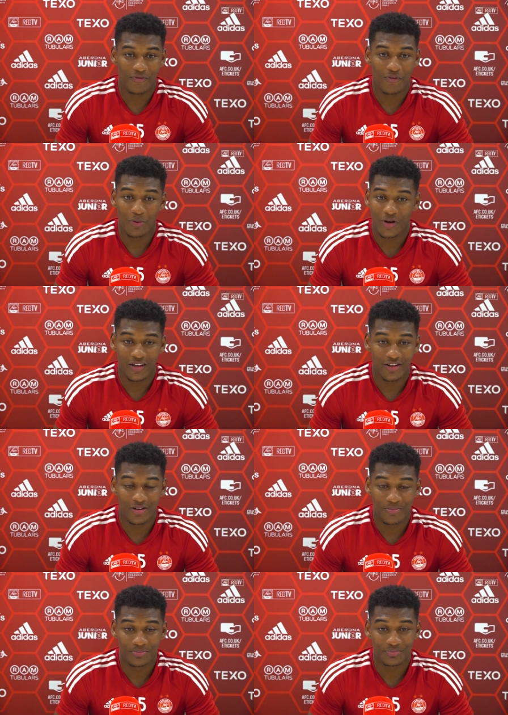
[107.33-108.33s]
fault
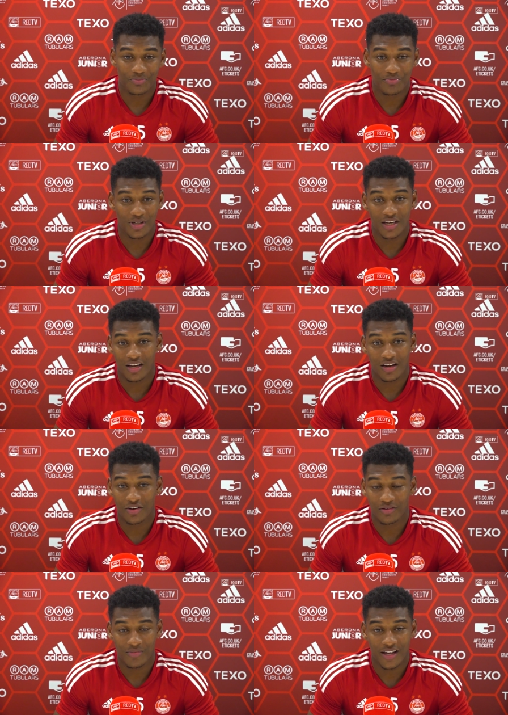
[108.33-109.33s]
being here
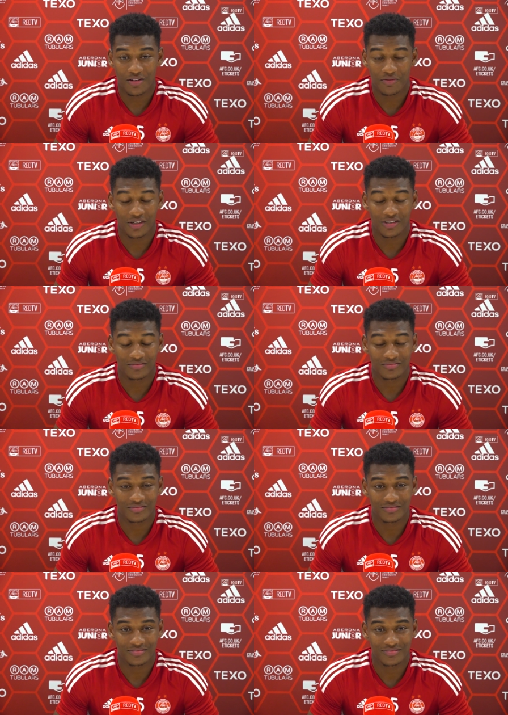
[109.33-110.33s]
and anything.
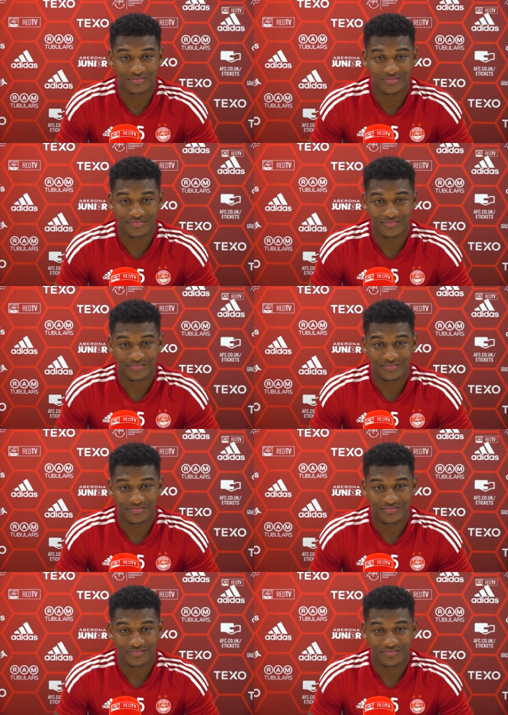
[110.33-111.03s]
Is